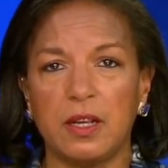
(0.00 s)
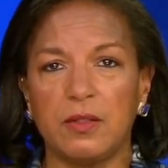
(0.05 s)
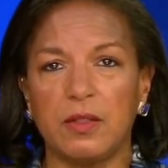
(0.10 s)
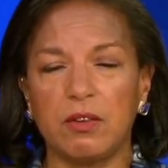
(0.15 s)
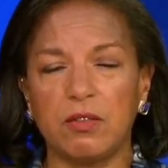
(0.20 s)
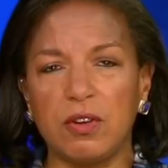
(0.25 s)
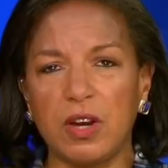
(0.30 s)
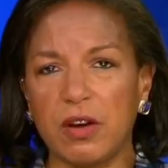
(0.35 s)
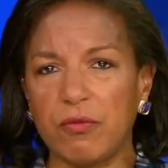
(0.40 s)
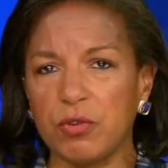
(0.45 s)

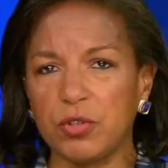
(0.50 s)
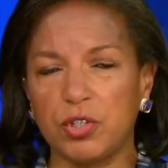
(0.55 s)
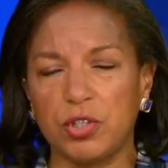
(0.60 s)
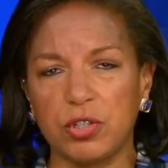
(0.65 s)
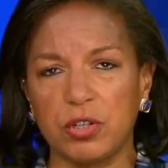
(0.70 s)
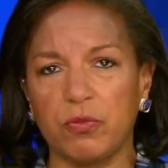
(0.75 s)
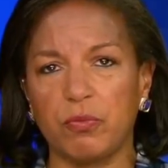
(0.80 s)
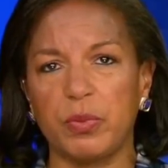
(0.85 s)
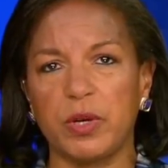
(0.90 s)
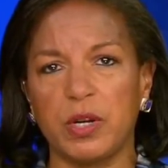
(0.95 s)
There never
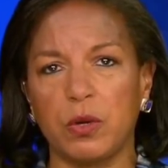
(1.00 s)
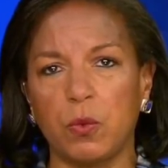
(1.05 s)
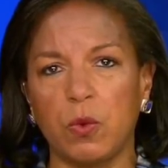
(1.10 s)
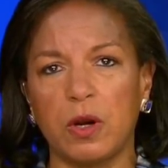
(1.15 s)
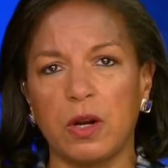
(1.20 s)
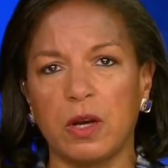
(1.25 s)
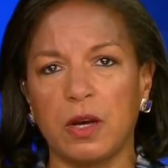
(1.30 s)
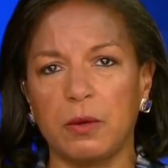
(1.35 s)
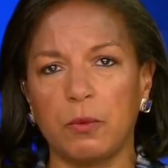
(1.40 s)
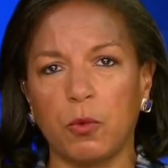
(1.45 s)
should have been a
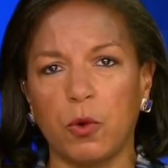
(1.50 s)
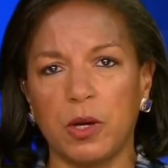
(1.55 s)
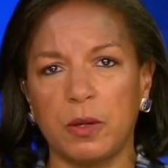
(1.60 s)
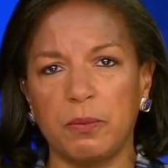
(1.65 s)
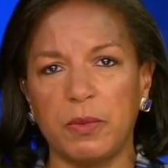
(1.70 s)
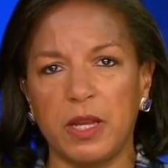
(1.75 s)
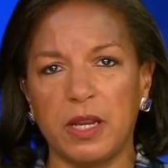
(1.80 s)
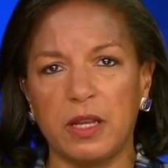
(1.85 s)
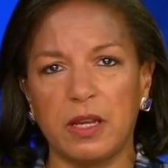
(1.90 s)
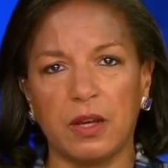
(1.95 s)

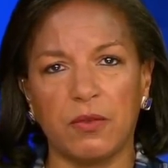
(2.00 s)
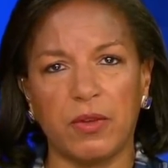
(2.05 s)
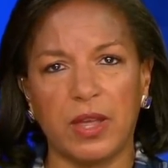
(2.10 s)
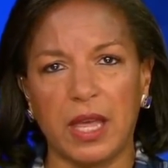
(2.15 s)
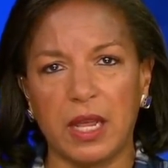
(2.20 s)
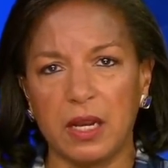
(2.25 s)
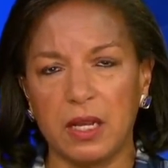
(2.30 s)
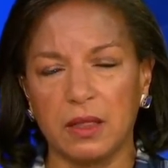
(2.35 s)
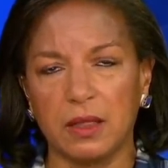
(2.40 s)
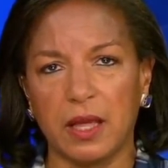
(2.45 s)
one-on-one meeting of
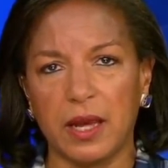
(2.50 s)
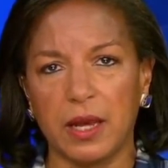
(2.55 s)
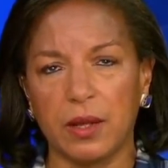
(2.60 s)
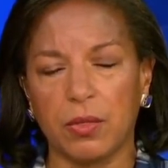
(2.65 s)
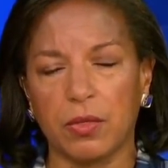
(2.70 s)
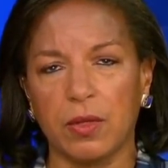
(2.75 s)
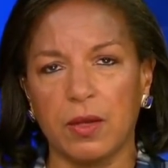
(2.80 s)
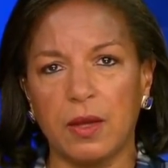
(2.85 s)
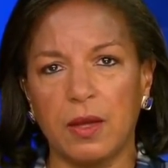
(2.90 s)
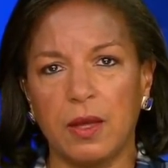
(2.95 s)
any
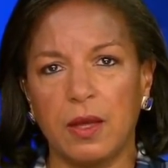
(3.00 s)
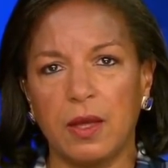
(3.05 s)
length,